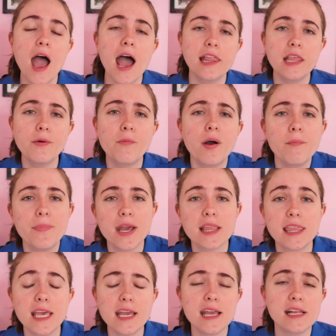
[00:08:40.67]
And then one big
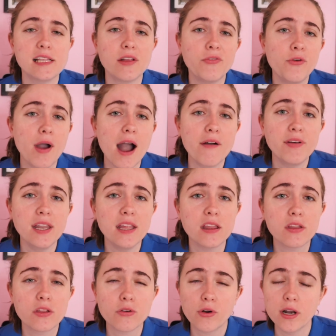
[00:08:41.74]
thing is if you have any
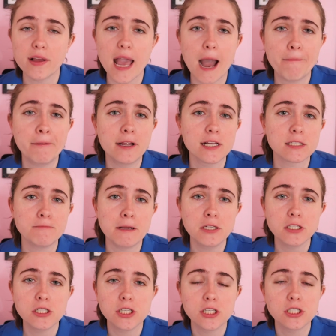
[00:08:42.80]
sort of capital
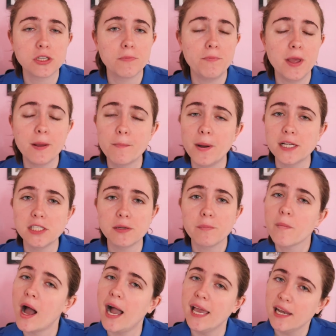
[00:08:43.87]
expenditures or big
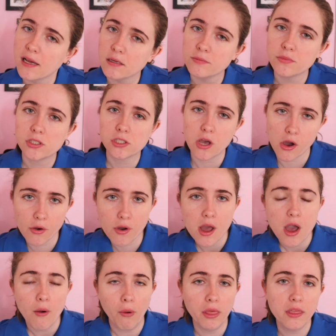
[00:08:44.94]
budget items, so
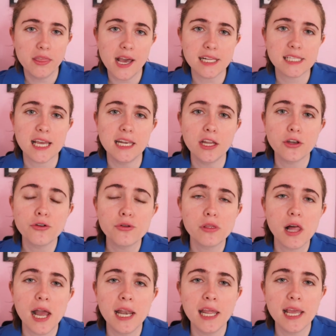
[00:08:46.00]
whether that's getting new
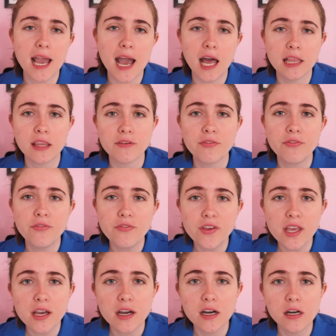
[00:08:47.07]
lighting at the
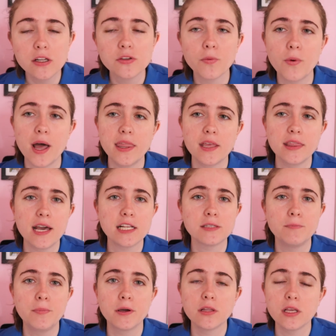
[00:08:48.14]
field, whether
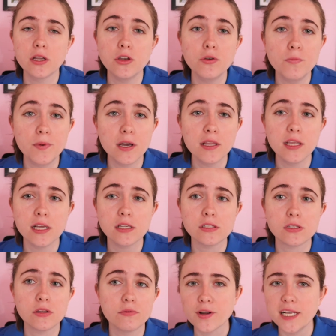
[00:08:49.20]
that's building new
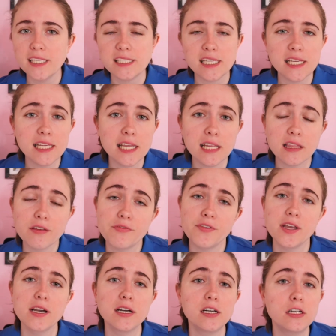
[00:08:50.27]
buildings, reseeding the
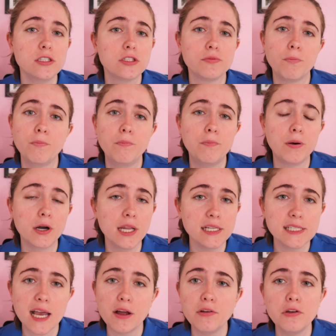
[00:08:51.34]
fields,
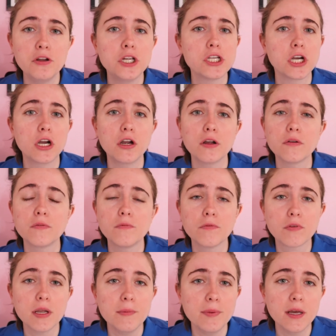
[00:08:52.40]
putting down new turf,
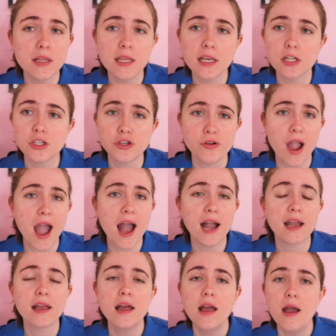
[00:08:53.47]
rebuilding a
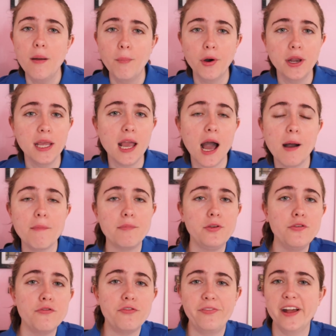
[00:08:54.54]
track, putting up
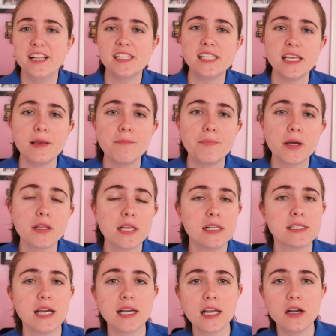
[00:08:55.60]
new fencing,
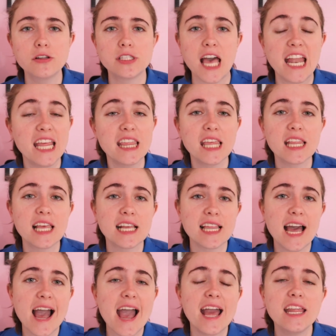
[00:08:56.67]
building dugouts, anything like
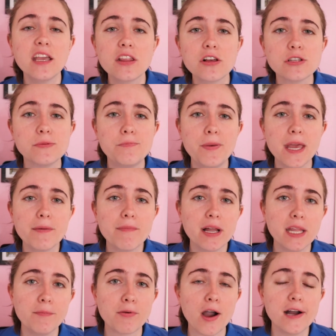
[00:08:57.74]
that, any of those big
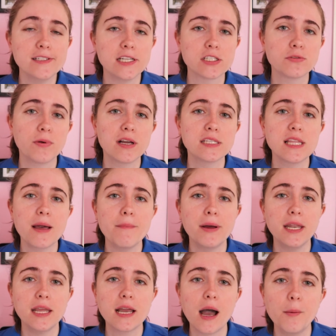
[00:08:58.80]
money projects, where is that
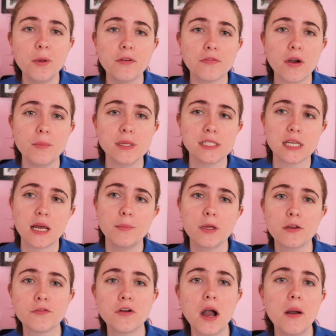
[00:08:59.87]
money coming from? Is it
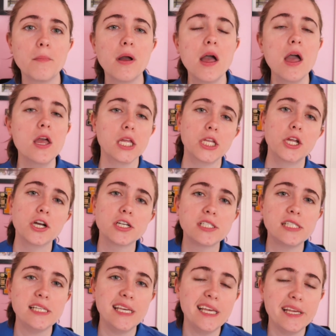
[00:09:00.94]
coming from your
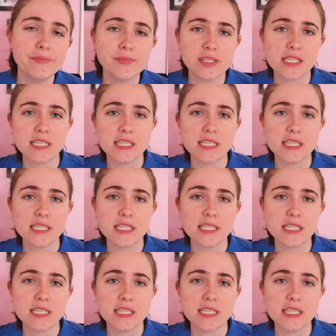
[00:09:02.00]
teams?